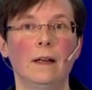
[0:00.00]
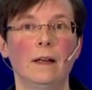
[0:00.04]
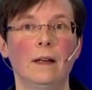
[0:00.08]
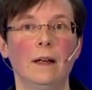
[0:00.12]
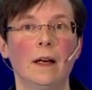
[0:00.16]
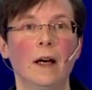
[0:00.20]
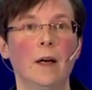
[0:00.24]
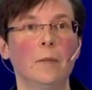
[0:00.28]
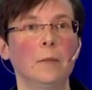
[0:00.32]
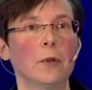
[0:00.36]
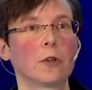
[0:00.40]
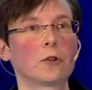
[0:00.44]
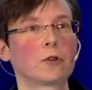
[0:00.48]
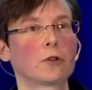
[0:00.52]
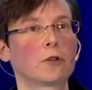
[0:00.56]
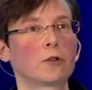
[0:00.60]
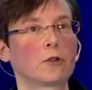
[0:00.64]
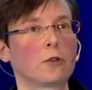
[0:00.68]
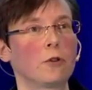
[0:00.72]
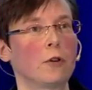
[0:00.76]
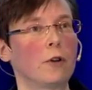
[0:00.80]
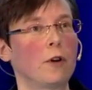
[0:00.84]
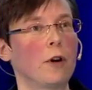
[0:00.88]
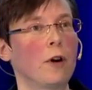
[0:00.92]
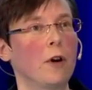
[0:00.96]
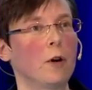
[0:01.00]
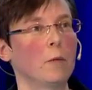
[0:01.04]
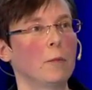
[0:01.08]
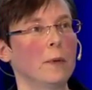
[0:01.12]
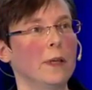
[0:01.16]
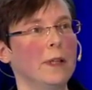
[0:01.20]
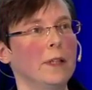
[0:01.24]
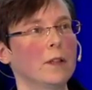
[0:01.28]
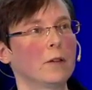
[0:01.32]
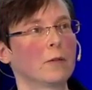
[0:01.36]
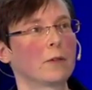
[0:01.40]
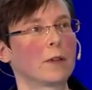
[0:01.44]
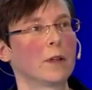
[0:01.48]
I'm not sure how
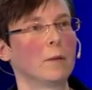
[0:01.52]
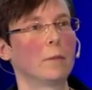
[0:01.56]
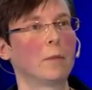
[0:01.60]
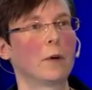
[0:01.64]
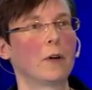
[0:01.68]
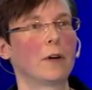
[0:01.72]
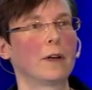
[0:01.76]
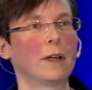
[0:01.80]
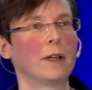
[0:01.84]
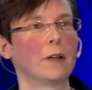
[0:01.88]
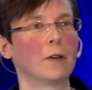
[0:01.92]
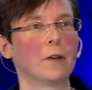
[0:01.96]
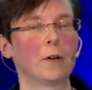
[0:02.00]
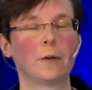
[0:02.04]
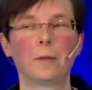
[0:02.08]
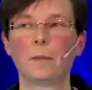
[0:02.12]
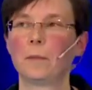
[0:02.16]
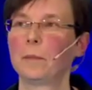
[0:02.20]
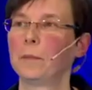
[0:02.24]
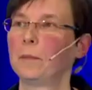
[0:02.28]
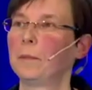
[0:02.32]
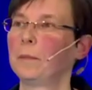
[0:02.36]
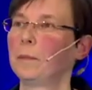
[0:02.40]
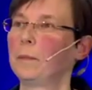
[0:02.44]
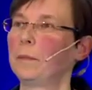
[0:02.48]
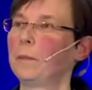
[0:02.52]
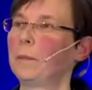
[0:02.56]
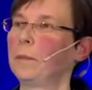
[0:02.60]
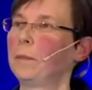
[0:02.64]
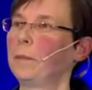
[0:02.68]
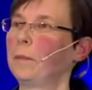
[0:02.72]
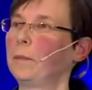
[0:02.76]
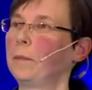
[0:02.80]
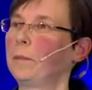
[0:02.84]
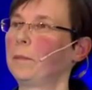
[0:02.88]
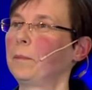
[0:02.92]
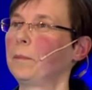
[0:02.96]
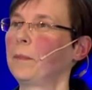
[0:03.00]
many of them are here,
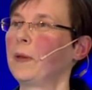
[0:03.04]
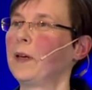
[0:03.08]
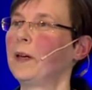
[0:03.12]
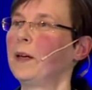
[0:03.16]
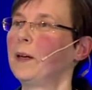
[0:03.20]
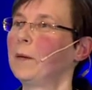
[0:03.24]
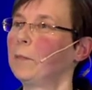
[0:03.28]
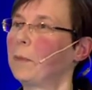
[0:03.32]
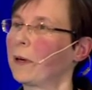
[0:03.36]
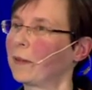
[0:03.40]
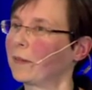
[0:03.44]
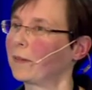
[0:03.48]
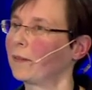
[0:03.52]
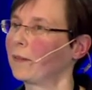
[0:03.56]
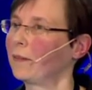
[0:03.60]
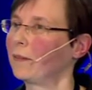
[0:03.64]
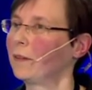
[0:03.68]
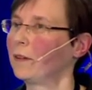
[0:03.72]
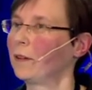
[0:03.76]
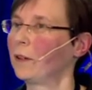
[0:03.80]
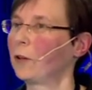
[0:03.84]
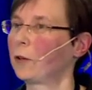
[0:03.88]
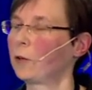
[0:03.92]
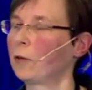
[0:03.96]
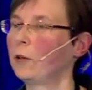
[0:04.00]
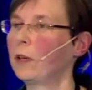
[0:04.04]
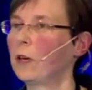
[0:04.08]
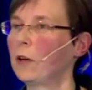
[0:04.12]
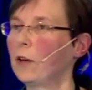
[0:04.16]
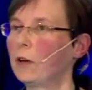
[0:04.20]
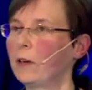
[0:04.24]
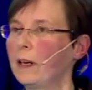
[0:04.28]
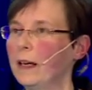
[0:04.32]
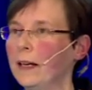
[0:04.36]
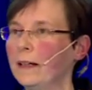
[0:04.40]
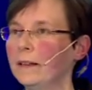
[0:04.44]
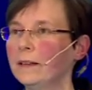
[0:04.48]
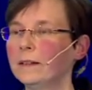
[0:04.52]
but Rune
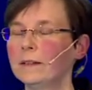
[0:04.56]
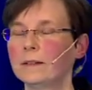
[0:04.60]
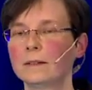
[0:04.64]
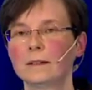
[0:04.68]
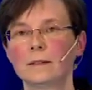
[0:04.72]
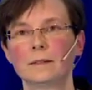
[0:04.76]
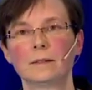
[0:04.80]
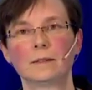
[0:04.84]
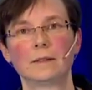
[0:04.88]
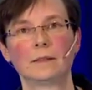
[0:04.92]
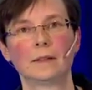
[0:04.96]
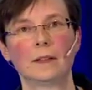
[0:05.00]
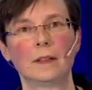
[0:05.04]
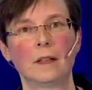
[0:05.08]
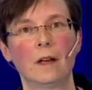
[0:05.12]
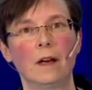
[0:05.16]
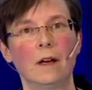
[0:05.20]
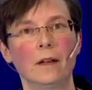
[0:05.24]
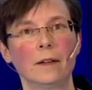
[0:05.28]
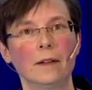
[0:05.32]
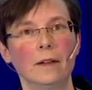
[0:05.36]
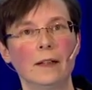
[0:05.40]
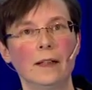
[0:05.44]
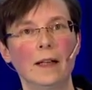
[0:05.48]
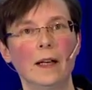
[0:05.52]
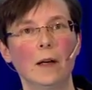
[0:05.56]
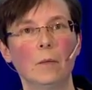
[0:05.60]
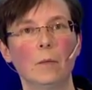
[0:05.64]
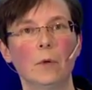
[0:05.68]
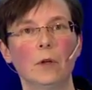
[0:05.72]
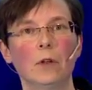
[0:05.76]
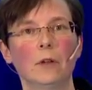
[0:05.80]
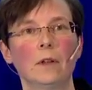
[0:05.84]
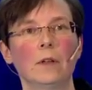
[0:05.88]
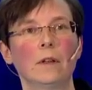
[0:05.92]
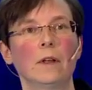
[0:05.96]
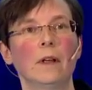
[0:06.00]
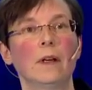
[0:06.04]
Åhlén, Ann
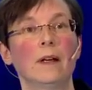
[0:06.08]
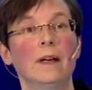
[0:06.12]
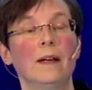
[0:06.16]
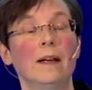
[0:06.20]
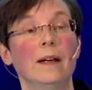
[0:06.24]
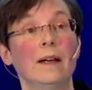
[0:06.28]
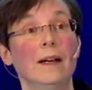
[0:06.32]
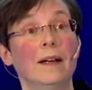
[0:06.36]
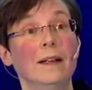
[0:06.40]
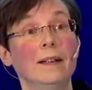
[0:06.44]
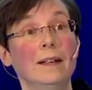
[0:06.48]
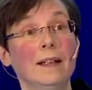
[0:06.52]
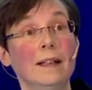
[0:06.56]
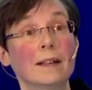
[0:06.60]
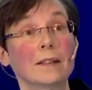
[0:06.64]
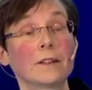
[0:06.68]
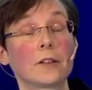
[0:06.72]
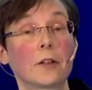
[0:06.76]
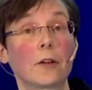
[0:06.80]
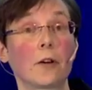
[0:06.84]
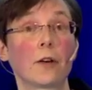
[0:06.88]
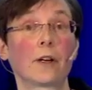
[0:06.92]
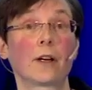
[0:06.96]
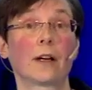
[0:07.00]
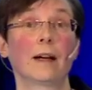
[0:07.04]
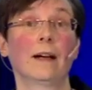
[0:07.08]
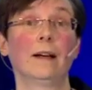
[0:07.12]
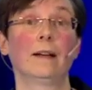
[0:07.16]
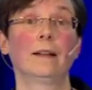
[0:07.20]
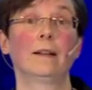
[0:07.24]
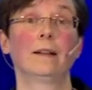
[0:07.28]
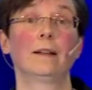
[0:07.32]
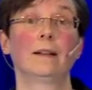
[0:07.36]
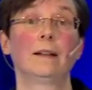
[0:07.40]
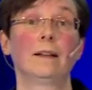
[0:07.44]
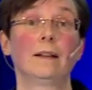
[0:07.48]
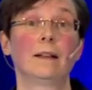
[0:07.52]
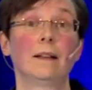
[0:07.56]
Hilmo, Nils Røkke,
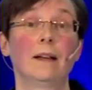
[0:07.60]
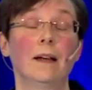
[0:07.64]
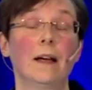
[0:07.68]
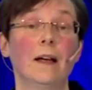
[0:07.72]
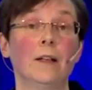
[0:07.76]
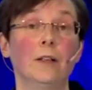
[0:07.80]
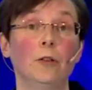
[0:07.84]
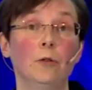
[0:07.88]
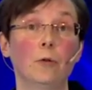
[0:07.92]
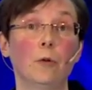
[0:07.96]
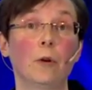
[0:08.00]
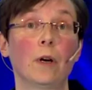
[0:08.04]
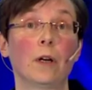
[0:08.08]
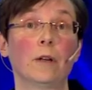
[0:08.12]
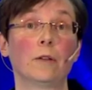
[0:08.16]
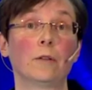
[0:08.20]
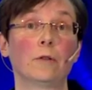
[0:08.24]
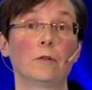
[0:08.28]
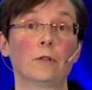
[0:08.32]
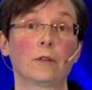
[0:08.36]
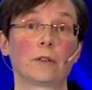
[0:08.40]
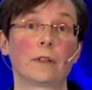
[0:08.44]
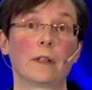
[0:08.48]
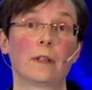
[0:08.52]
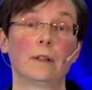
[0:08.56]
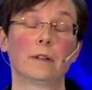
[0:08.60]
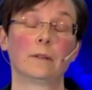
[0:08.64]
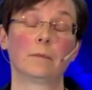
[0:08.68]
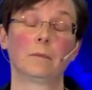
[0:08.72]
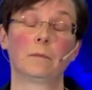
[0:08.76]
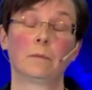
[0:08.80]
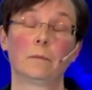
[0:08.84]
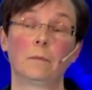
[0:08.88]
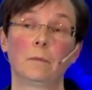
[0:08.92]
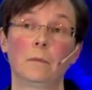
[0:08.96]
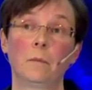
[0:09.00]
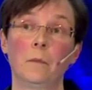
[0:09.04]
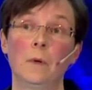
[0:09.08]
and Johan Hustad.
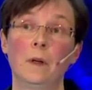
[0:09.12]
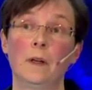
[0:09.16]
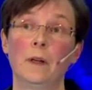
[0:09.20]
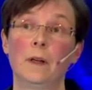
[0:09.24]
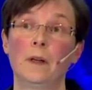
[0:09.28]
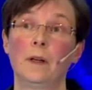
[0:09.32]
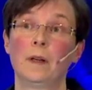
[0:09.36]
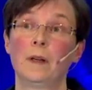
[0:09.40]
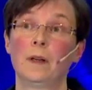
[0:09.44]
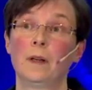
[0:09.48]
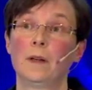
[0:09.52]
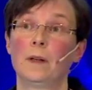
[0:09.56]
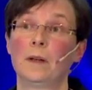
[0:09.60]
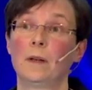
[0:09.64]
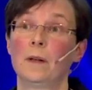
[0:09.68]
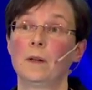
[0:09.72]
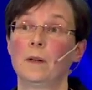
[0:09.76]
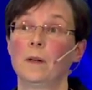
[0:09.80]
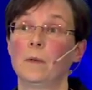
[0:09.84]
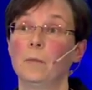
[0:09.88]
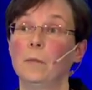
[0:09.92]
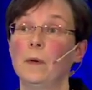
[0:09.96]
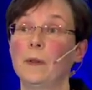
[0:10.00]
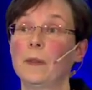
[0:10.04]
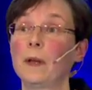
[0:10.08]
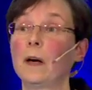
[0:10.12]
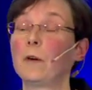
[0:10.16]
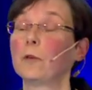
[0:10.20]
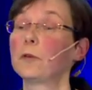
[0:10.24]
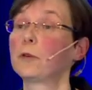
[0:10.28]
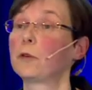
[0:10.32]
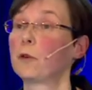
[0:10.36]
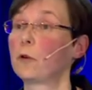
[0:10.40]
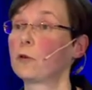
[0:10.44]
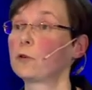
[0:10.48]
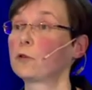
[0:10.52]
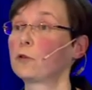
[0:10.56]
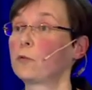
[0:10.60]

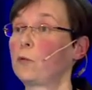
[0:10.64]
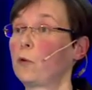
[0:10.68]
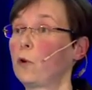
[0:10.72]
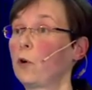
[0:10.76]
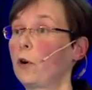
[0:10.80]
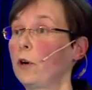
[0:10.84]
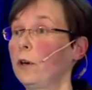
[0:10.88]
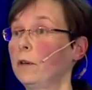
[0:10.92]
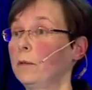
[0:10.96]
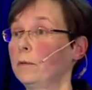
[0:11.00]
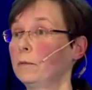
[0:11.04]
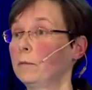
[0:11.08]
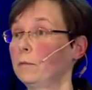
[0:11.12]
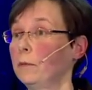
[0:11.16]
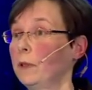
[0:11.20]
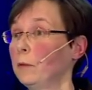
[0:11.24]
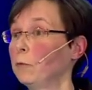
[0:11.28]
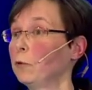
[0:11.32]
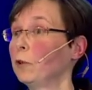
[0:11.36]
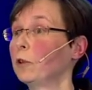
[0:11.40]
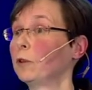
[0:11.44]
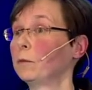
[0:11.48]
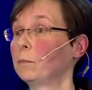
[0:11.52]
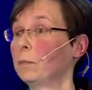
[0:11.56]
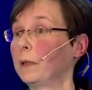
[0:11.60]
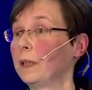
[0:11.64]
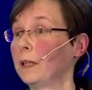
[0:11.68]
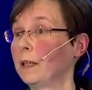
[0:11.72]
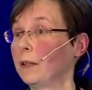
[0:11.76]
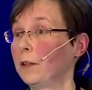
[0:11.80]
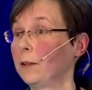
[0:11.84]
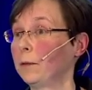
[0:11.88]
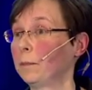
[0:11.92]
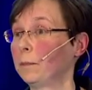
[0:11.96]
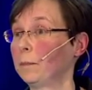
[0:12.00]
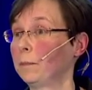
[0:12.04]
Without those 4, we wouldn't be here.